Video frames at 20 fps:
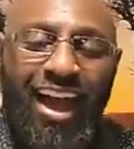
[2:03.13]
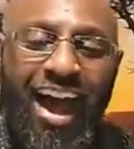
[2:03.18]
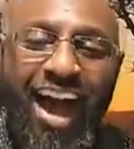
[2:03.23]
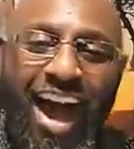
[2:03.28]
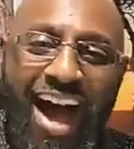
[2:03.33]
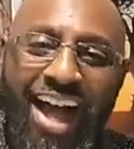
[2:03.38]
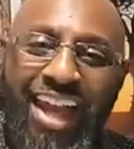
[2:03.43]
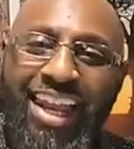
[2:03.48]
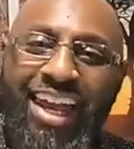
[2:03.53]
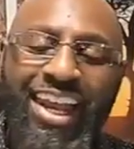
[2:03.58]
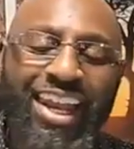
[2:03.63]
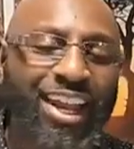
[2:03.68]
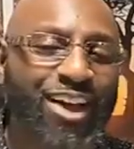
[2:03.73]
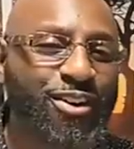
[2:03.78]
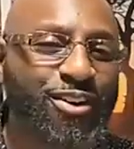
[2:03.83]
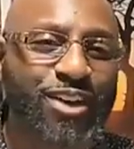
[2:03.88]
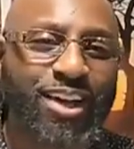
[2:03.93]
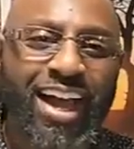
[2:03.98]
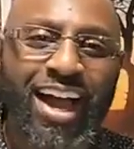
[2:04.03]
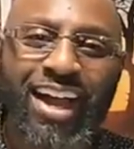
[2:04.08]

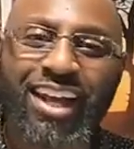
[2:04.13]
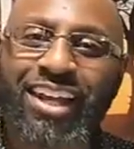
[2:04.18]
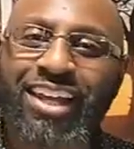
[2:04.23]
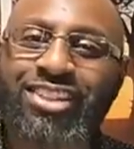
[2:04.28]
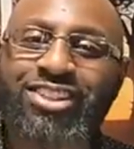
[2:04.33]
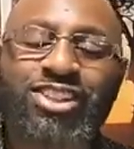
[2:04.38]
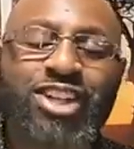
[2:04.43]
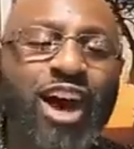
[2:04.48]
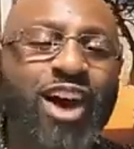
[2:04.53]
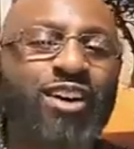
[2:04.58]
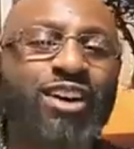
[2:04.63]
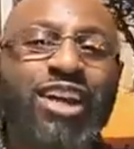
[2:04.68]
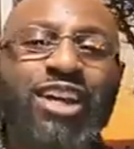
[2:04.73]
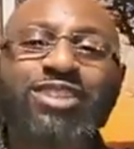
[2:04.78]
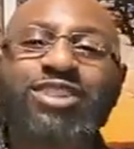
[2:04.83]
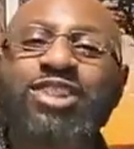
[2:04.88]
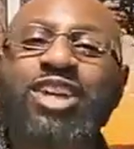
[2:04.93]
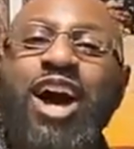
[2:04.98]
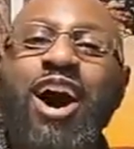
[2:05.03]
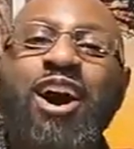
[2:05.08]
Hallelujah. Let's go,
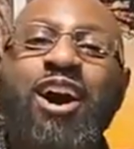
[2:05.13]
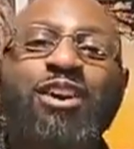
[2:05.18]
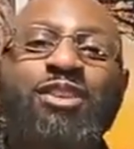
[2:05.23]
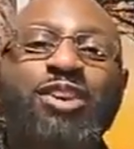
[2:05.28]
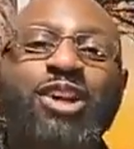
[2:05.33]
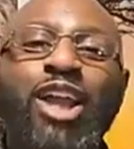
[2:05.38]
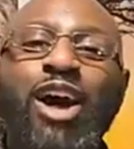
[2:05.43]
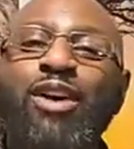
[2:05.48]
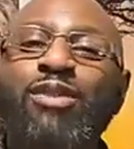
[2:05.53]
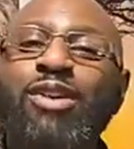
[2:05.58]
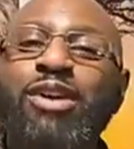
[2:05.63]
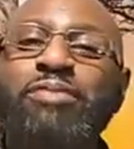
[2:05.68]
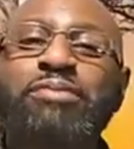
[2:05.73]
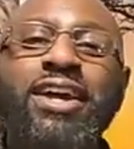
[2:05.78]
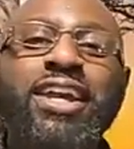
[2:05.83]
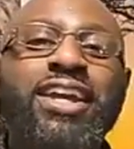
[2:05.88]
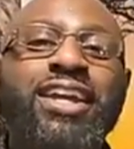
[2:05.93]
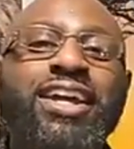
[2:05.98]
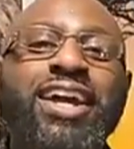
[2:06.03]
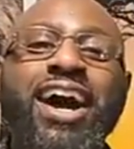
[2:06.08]
let's go. Glory
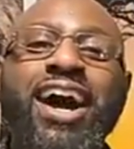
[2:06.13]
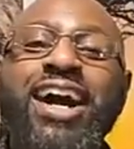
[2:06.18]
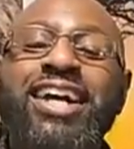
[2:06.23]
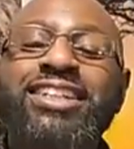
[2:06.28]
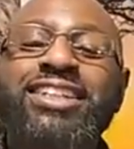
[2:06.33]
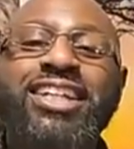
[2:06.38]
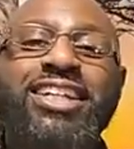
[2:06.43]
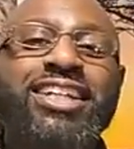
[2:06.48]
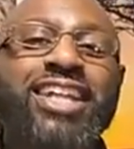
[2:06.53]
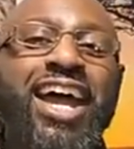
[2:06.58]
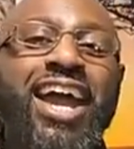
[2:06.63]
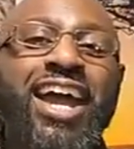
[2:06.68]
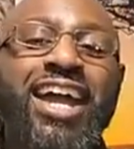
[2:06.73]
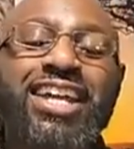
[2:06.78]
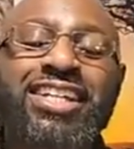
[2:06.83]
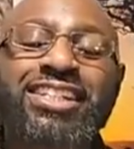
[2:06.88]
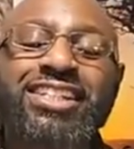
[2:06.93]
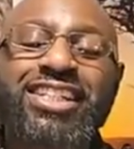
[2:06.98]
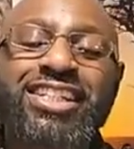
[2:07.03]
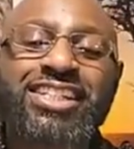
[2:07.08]
be to God.
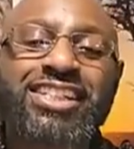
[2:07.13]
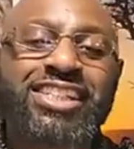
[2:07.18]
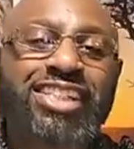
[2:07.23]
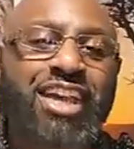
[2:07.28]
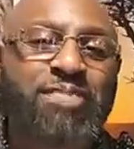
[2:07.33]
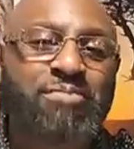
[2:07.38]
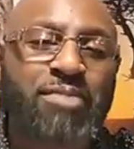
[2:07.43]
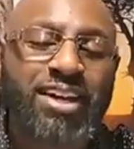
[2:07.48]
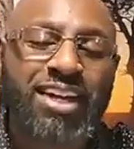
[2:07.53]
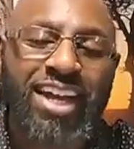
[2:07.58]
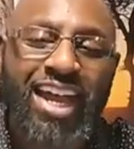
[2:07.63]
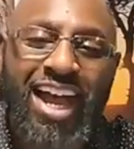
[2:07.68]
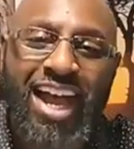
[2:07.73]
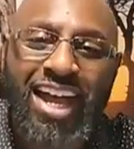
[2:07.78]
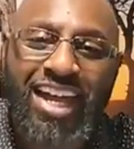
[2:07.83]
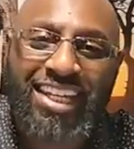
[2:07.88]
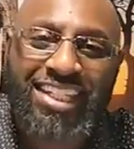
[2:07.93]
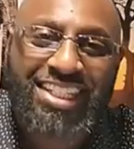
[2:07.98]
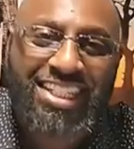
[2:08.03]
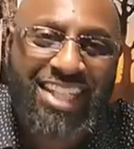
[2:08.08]
Today is December
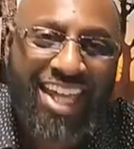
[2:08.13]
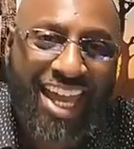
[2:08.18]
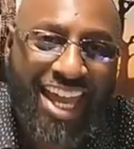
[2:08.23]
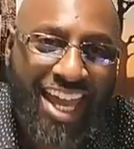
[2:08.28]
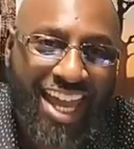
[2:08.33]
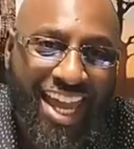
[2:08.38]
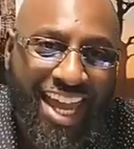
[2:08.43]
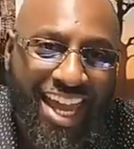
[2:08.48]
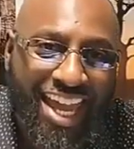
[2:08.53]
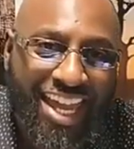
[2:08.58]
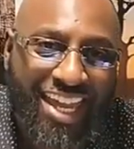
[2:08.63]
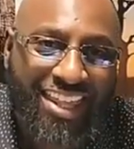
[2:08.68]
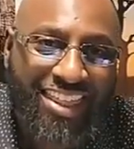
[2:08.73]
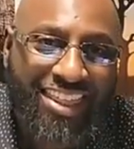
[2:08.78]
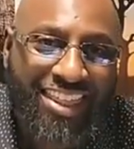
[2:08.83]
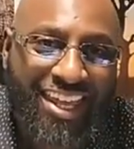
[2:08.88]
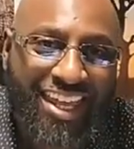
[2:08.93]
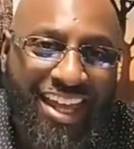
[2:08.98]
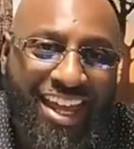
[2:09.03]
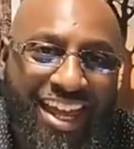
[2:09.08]

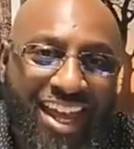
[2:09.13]
19th.